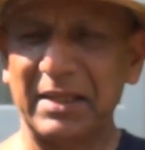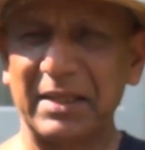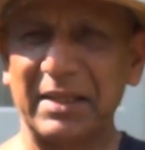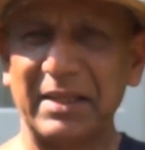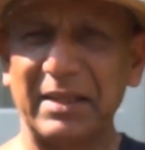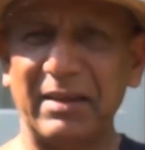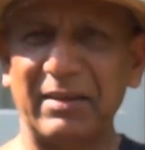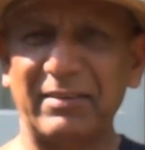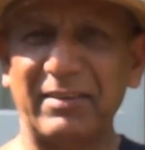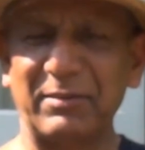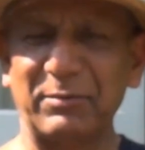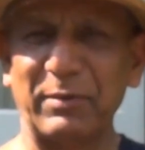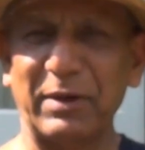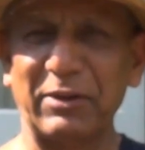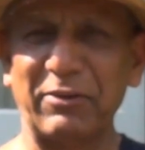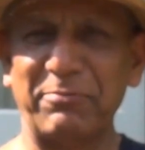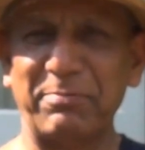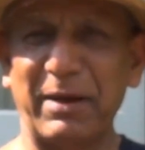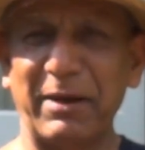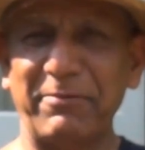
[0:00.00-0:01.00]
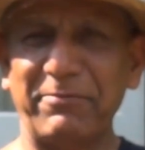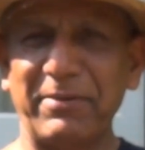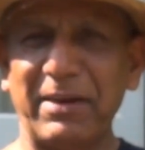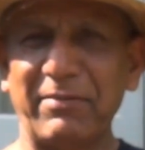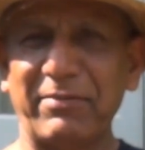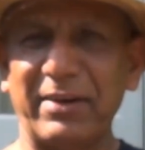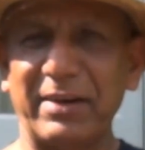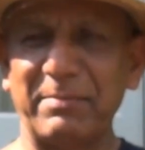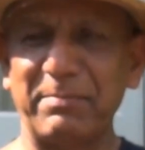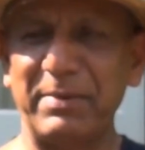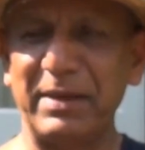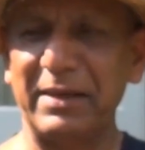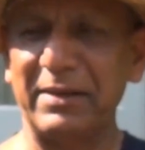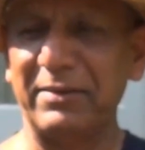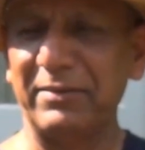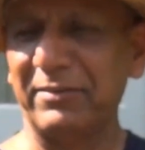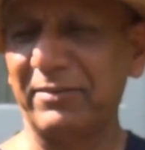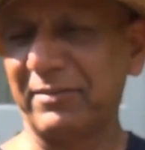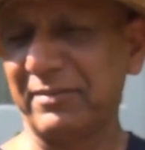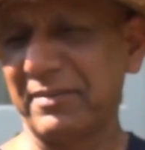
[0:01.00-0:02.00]
This is one of my favorite
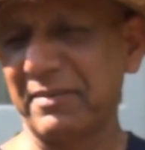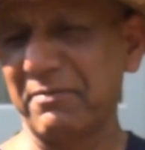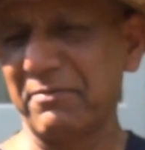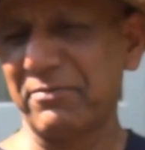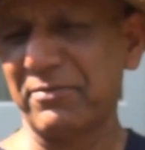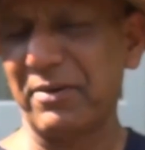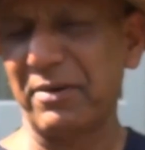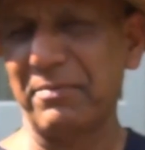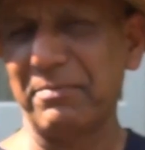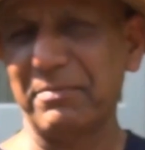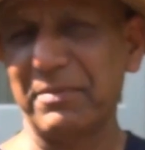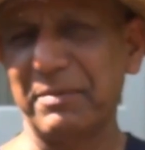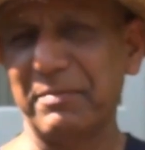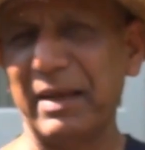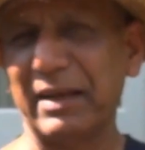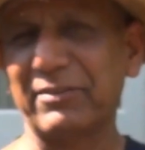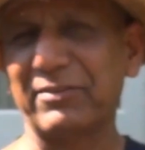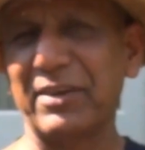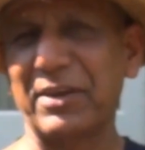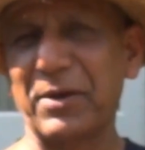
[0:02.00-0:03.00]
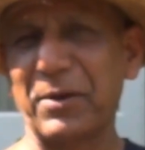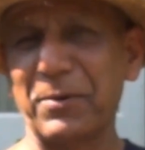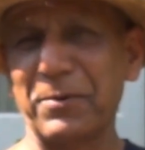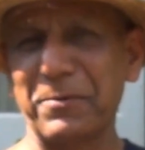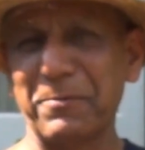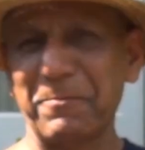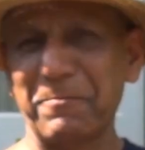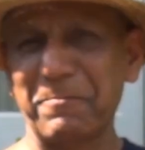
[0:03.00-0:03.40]
beers from Mexico.